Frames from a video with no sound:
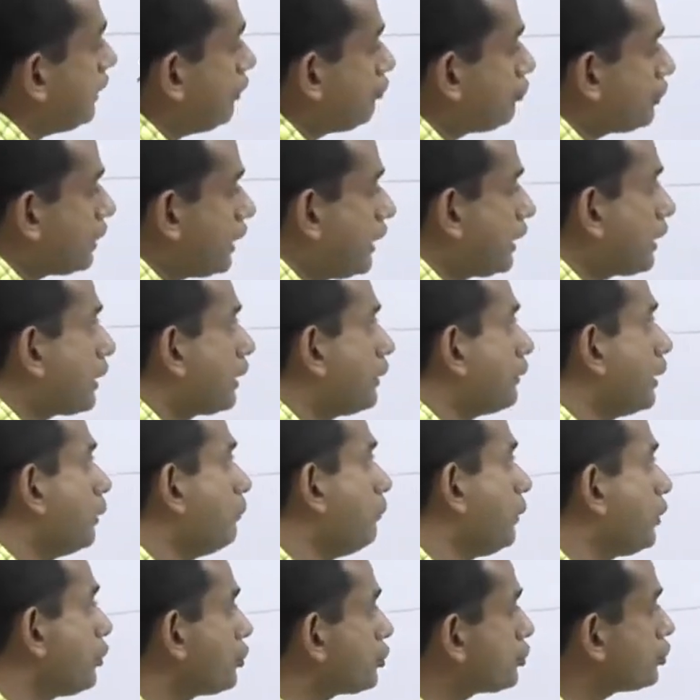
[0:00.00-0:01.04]
have taken
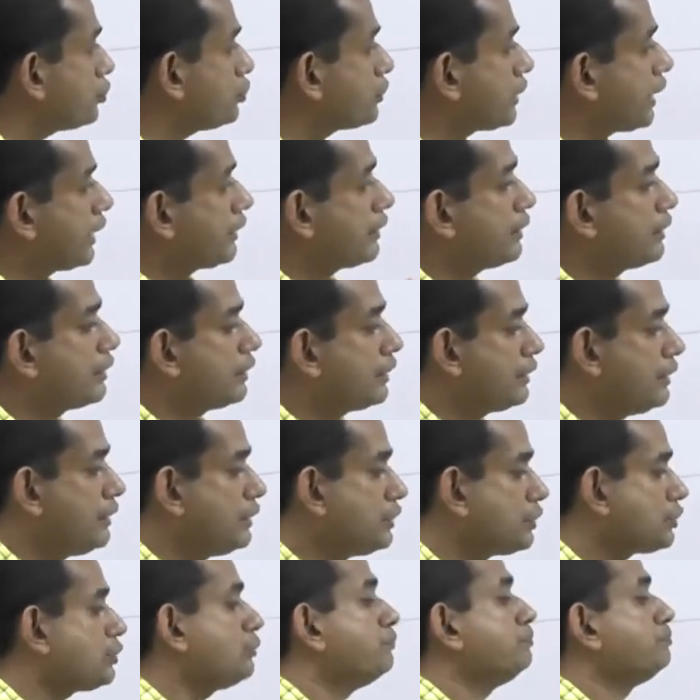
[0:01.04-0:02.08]
them into two
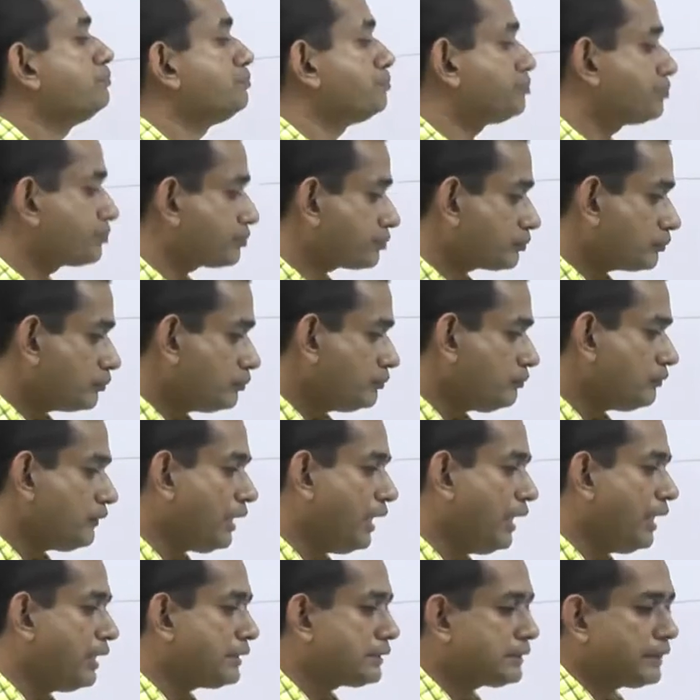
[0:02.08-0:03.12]
categories
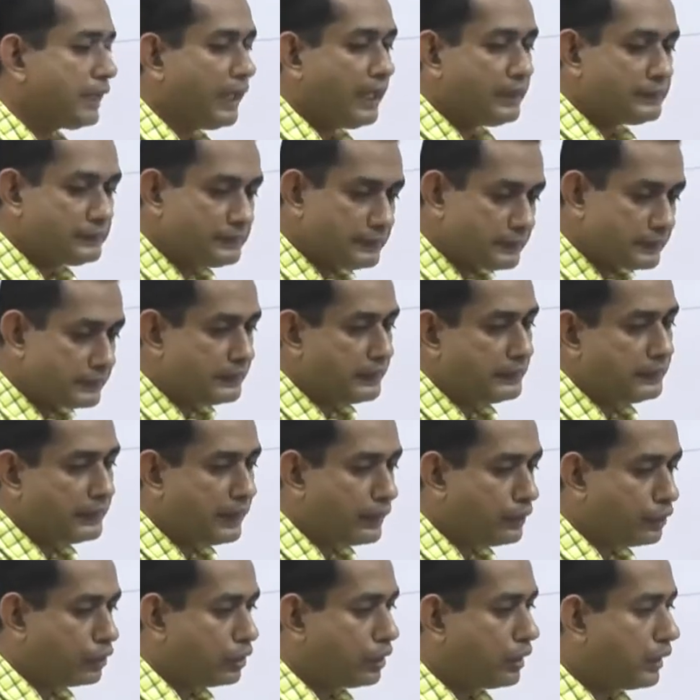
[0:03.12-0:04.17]
as adjusting
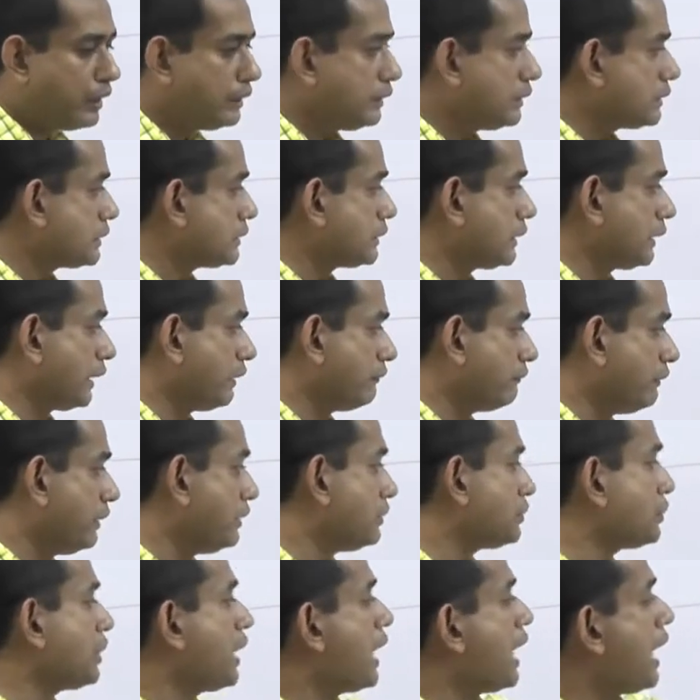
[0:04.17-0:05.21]
and non-adjusting
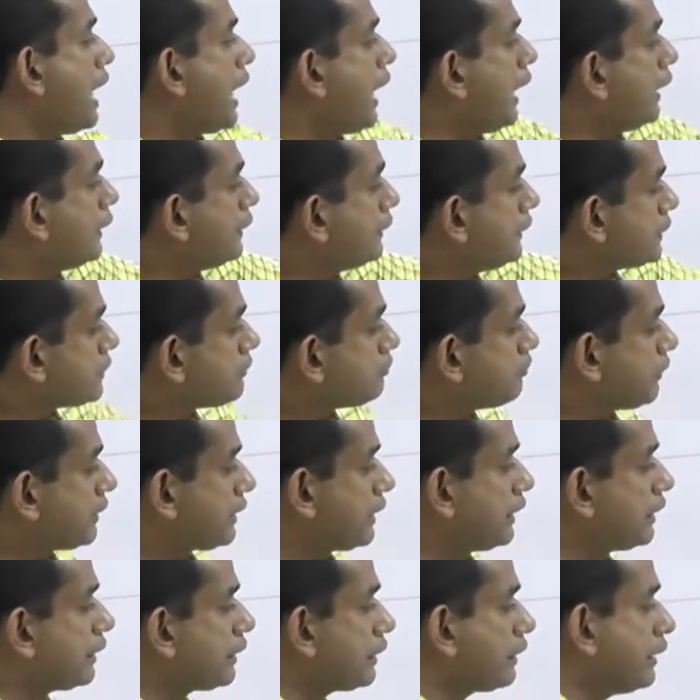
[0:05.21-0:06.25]
events, and this
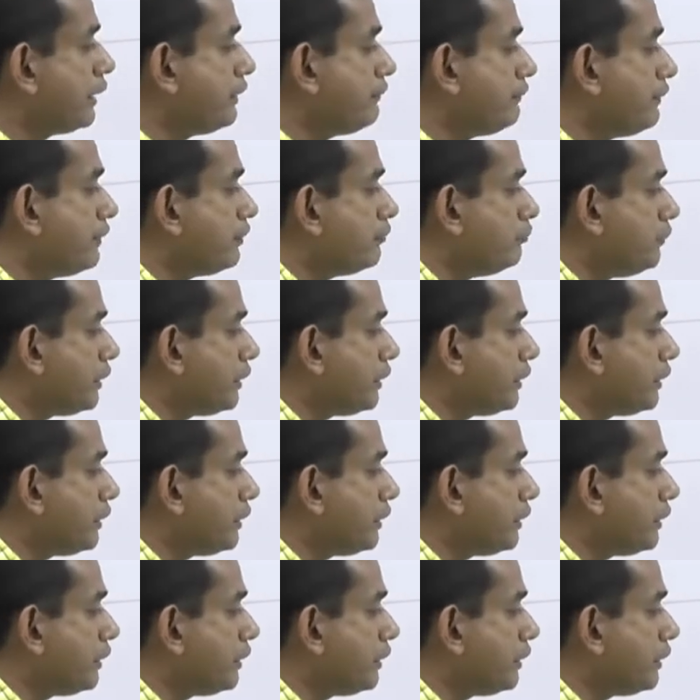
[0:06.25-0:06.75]
particular event